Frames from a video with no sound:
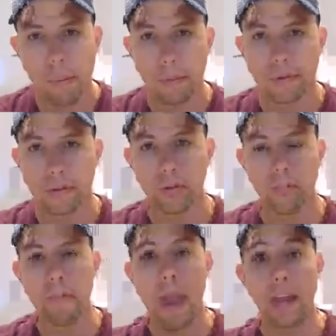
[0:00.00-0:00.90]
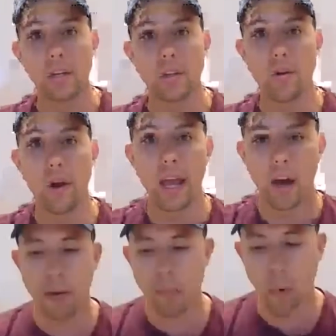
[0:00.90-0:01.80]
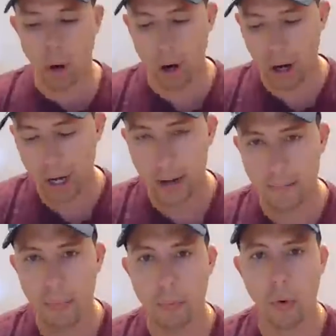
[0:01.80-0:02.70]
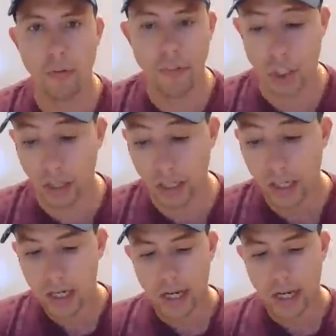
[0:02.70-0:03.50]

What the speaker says: for people to manage their Aon more efficiently.